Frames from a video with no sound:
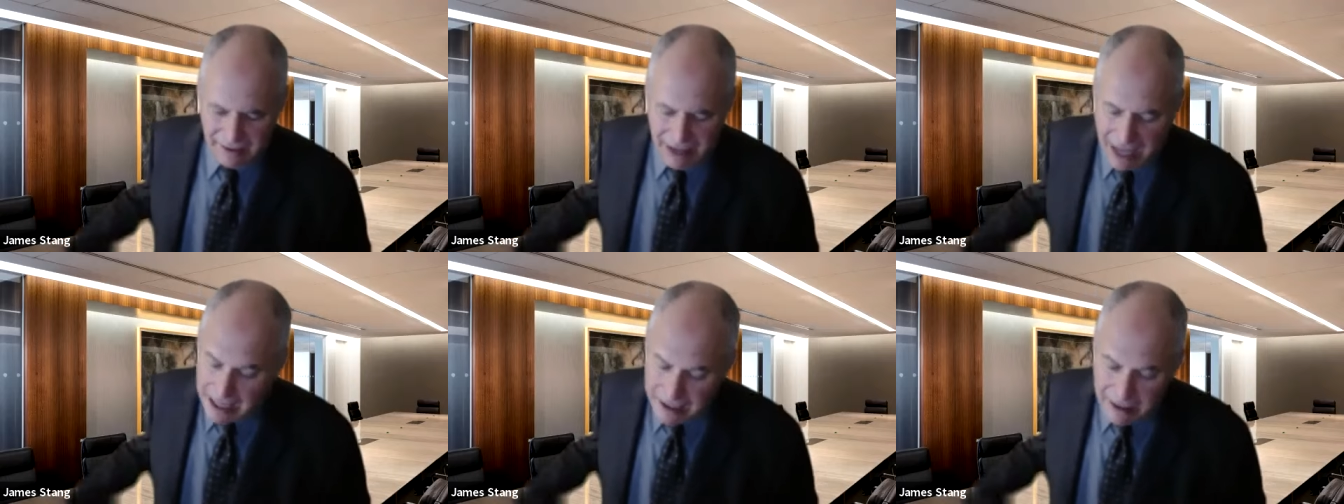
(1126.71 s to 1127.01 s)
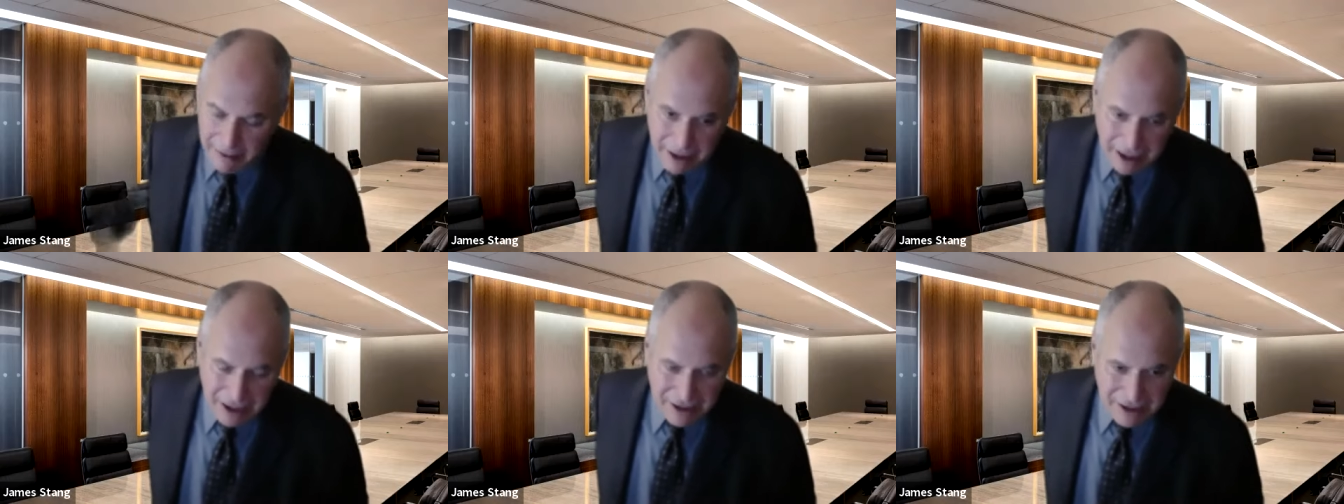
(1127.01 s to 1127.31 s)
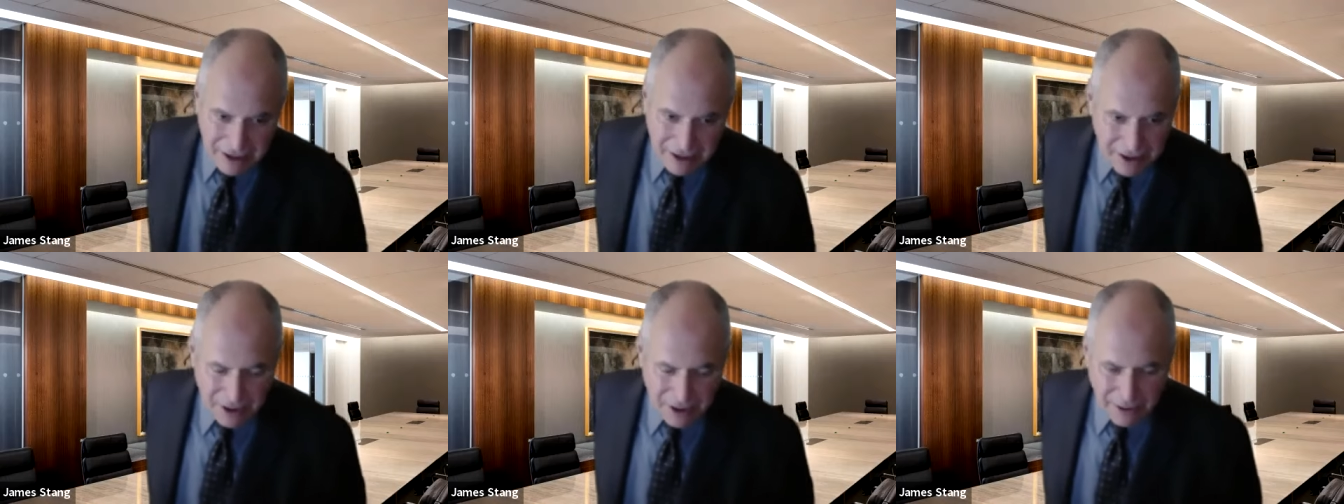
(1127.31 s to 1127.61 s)
That
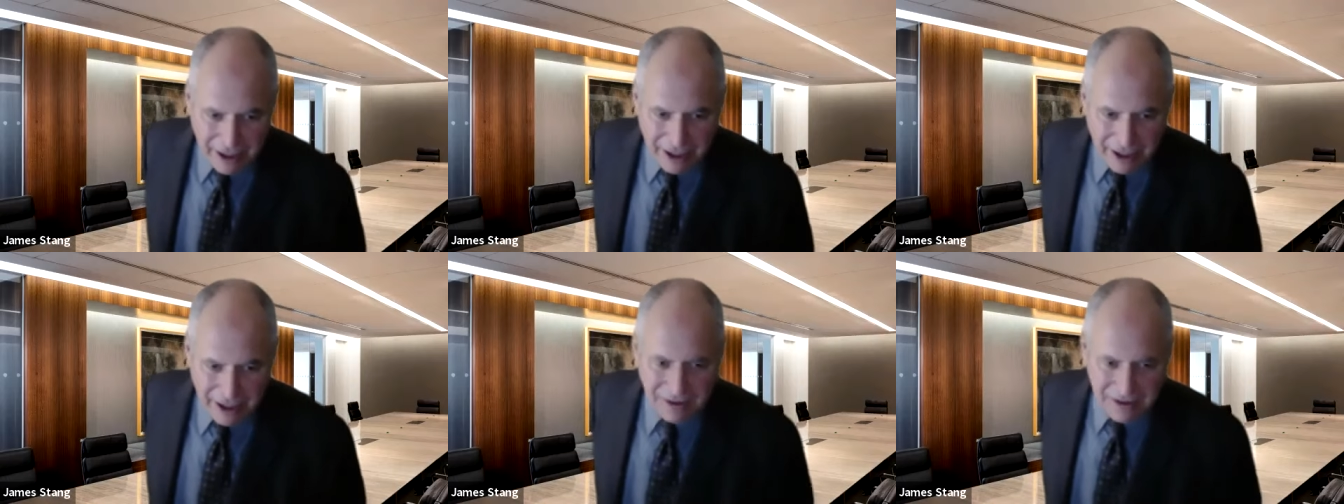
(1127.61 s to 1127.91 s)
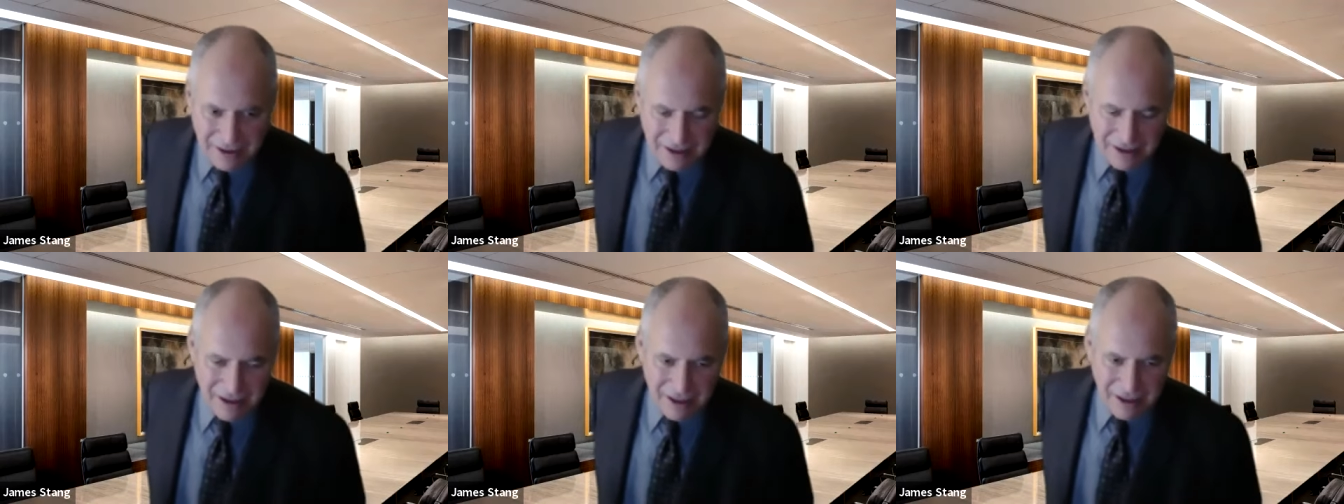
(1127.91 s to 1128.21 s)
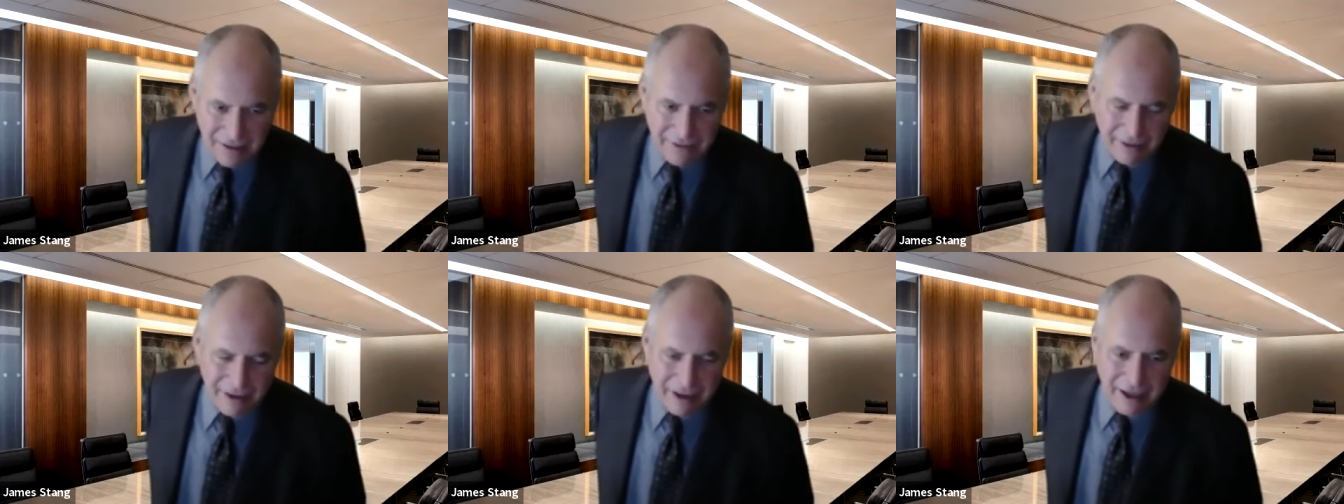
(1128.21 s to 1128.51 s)
committee is issuing
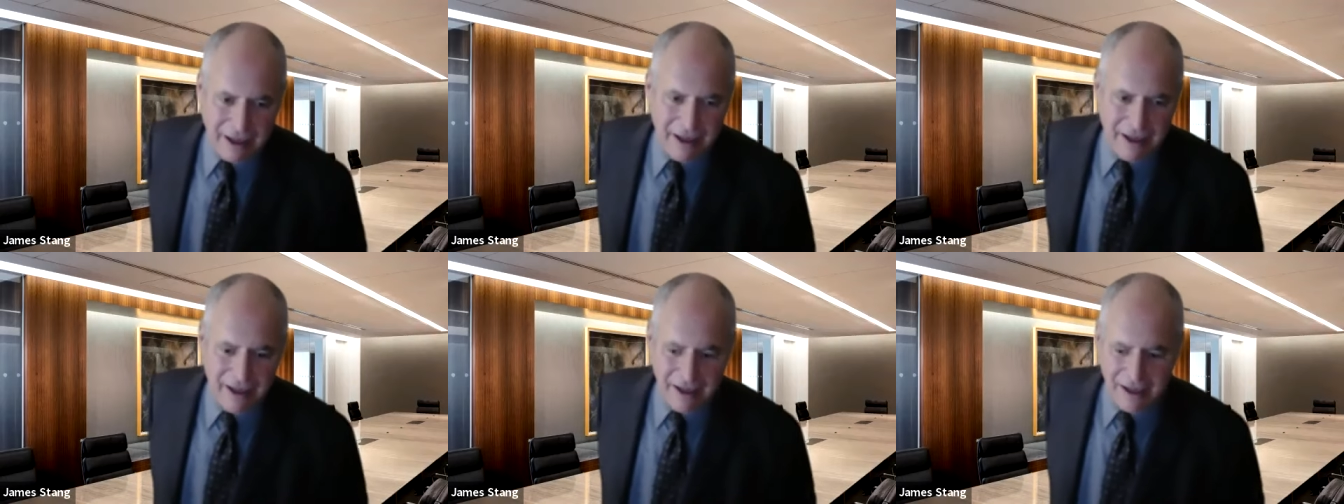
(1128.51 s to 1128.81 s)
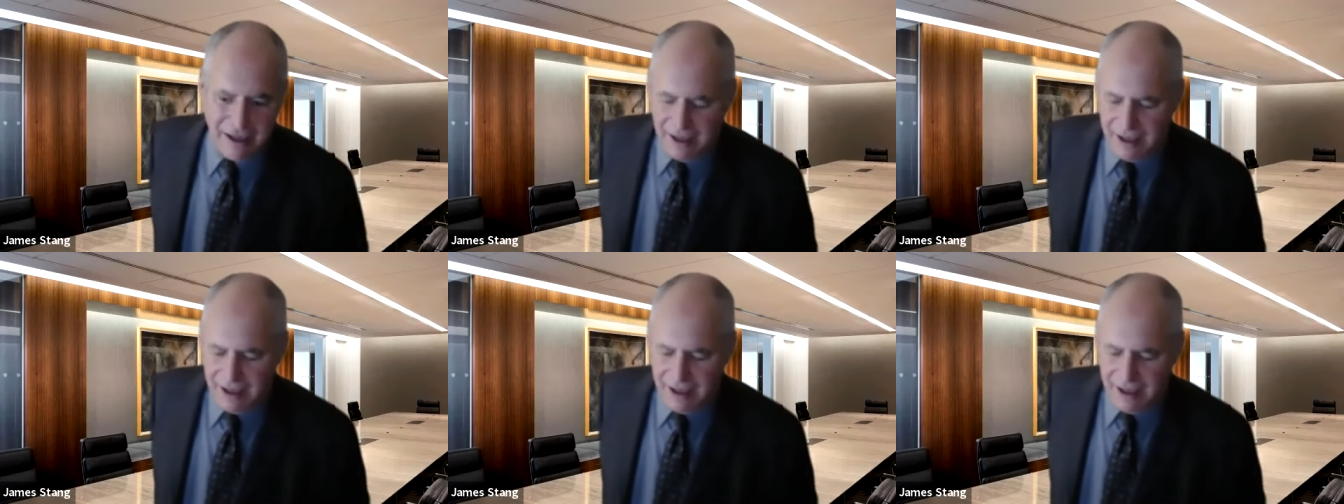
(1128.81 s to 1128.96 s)
discovery.